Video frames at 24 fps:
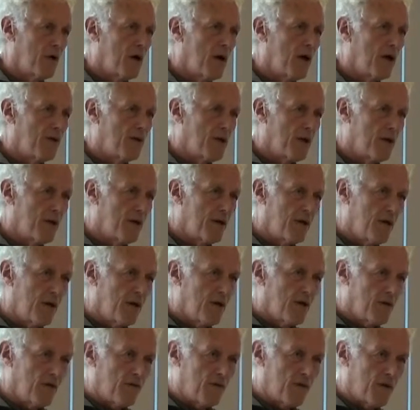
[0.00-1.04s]
And then
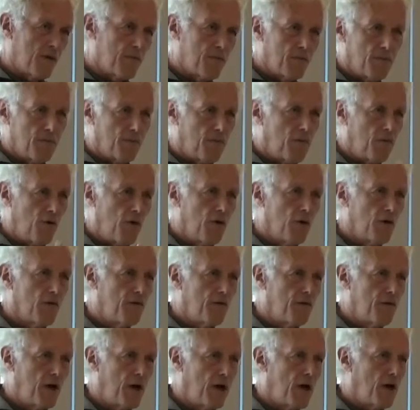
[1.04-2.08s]
from 4 or
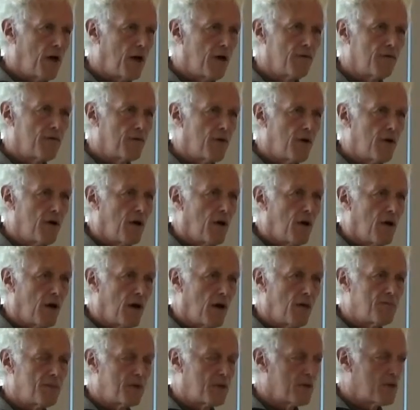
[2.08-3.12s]
5
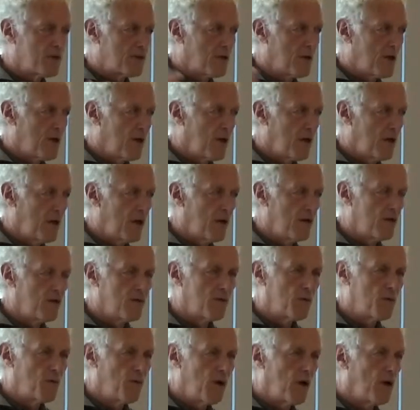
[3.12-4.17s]
up to, say, 8
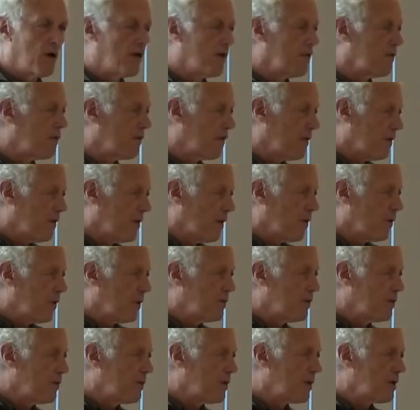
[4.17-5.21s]
or 12, we
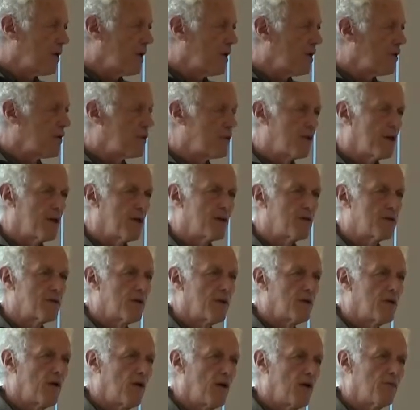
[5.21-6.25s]
do the kind of things
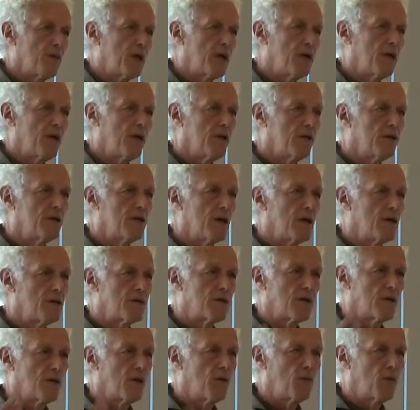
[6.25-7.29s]
that Harmony Hill
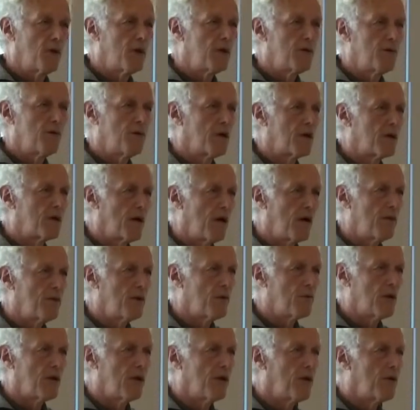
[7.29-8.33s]
does and that we do at
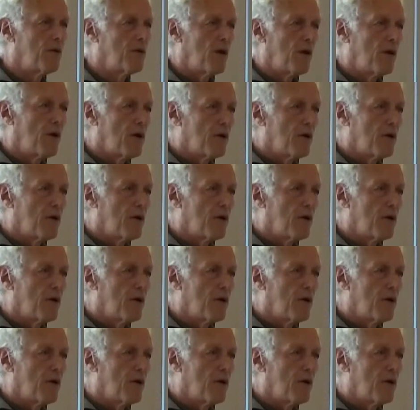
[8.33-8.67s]
Commonweal.